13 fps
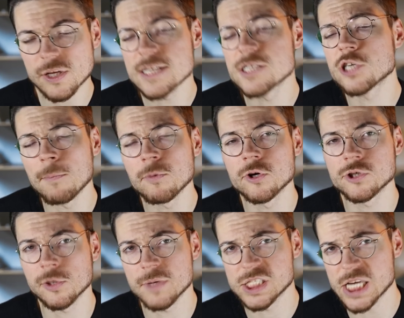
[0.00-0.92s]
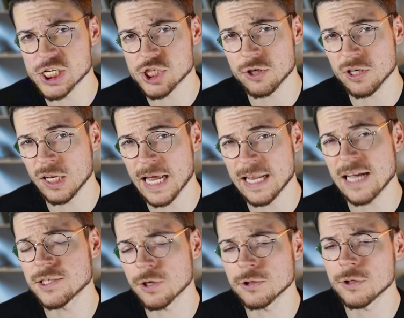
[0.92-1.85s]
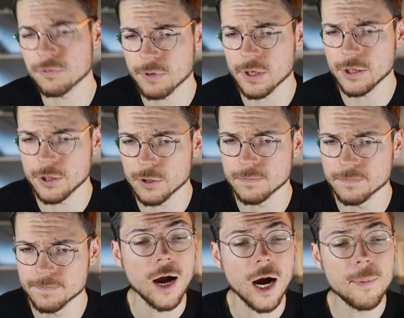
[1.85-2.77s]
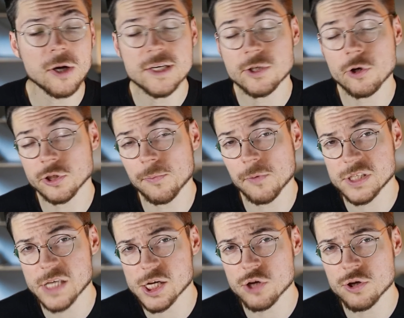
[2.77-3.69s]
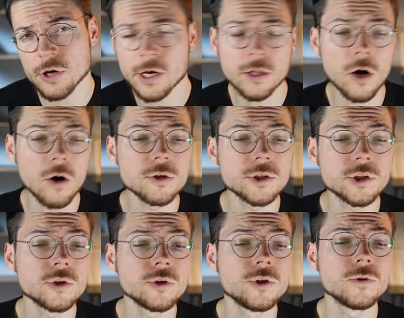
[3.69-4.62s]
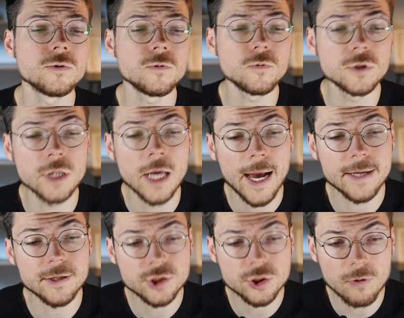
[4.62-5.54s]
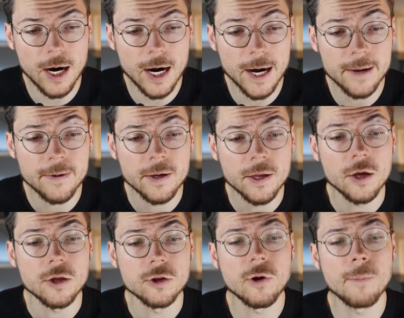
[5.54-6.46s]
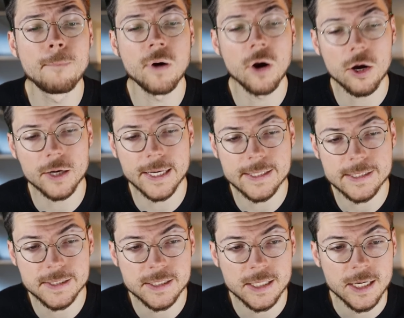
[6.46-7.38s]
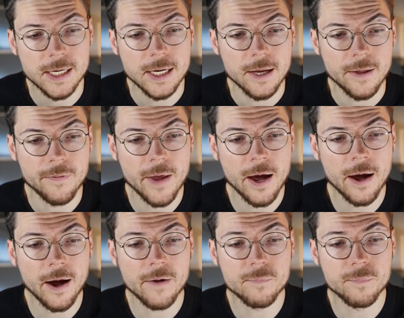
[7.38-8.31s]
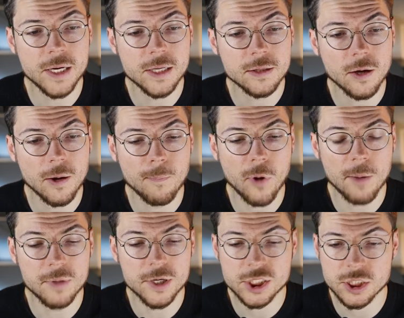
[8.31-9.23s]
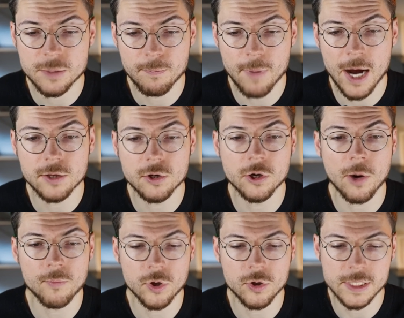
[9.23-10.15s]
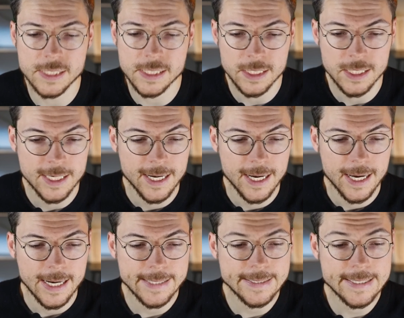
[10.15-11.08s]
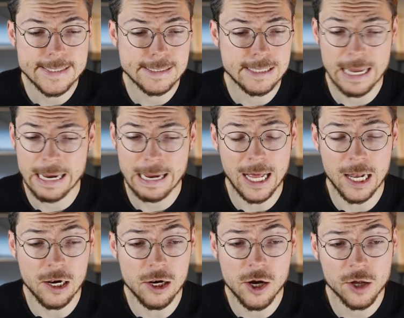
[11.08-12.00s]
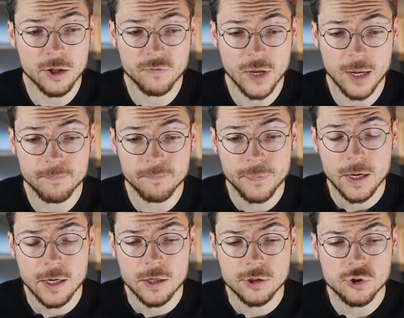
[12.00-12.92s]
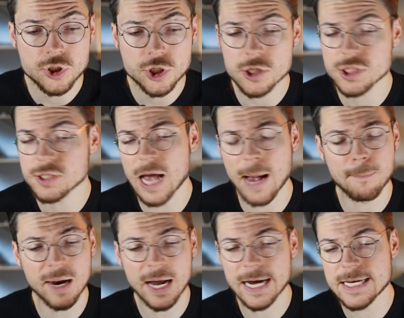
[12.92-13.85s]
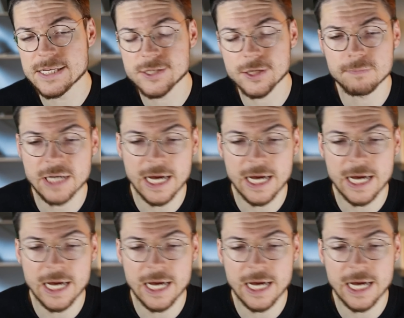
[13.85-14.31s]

there's some customization, and that's also really good. About this customization, you can also use and try the plugins that have been published by the community. And there's like a lot of them to just apply some